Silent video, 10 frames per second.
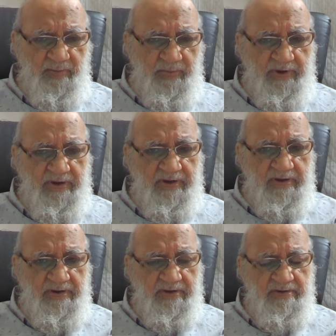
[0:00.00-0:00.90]
the
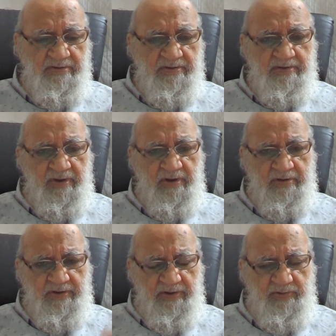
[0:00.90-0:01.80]
beginning until